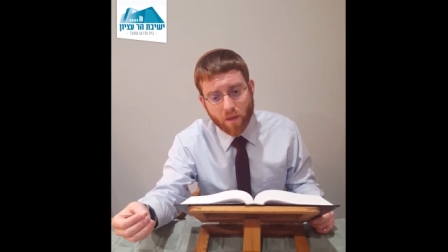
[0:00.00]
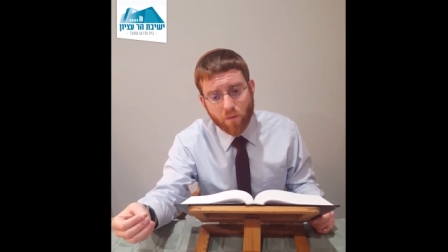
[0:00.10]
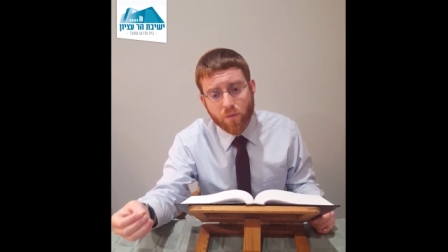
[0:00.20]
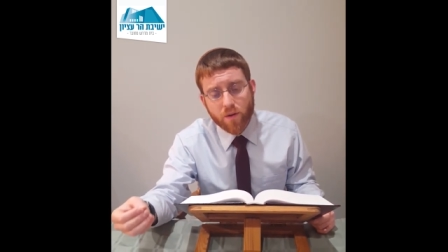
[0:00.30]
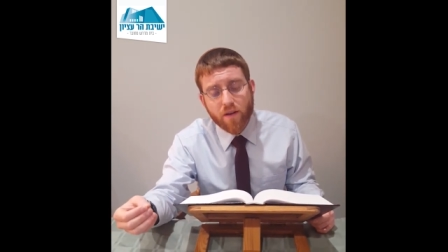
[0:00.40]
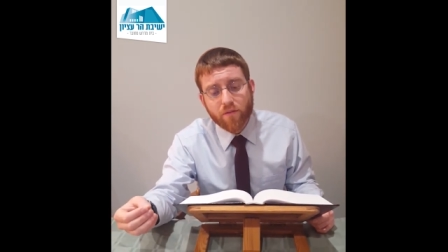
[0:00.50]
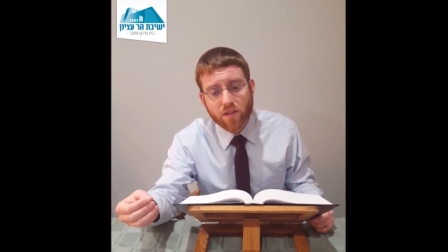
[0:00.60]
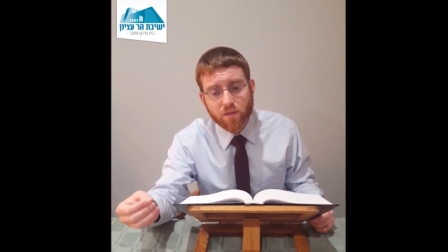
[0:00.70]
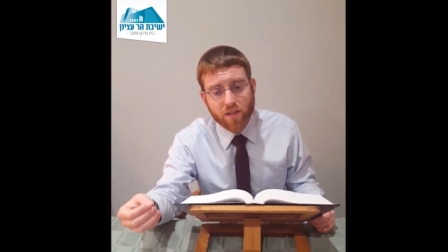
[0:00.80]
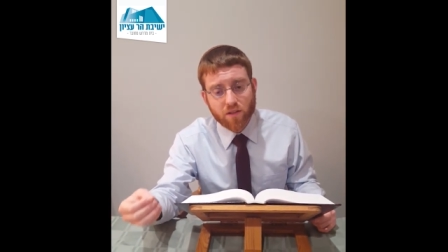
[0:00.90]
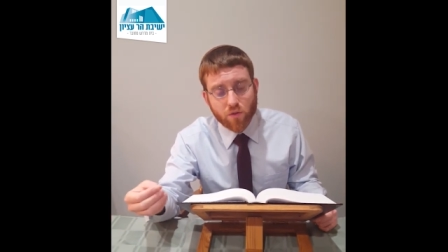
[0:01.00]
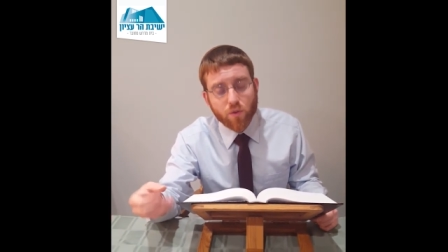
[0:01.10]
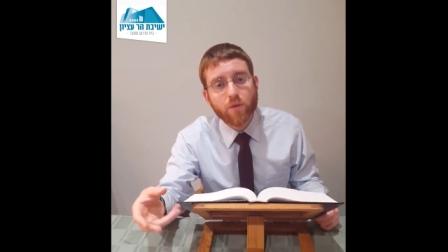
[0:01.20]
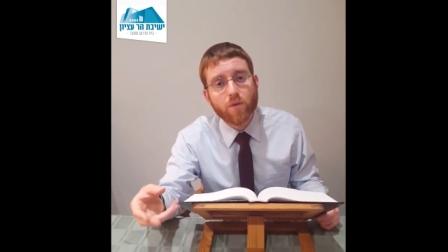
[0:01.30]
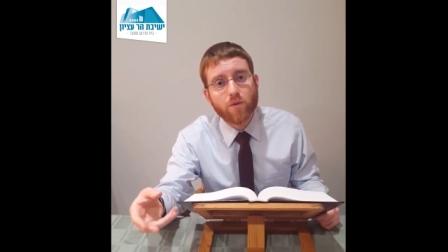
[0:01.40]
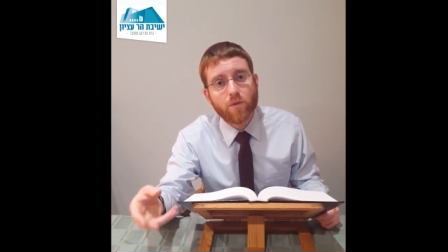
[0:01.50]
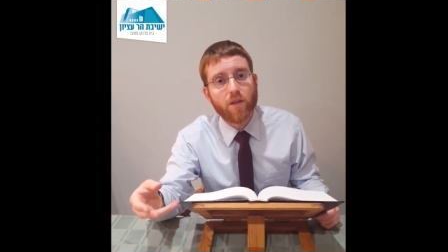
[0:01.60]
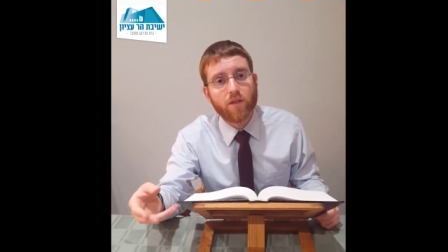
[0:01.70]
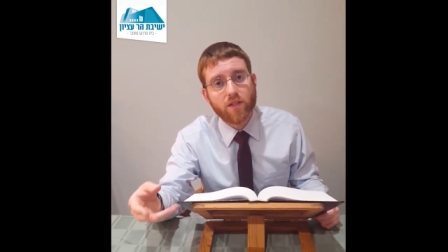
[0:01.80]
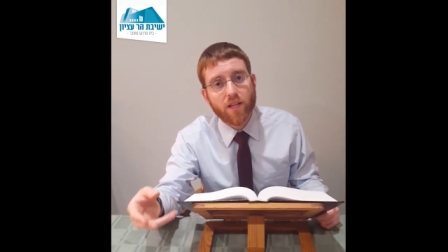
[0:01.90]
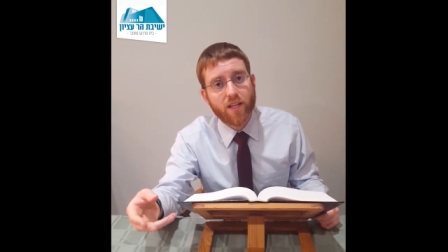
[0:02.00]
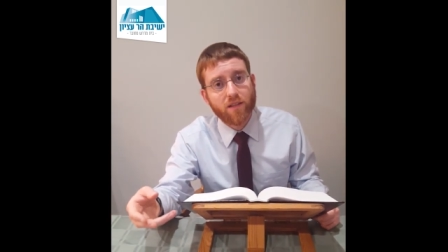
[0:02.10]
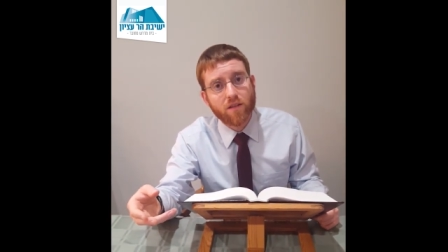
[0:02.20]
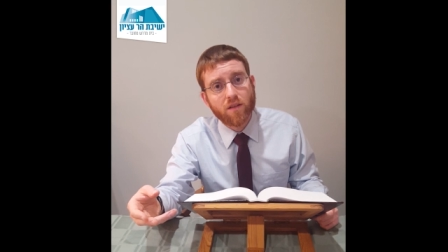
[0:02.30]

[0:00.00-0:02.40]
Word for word: We would never expect a two-year-old to understand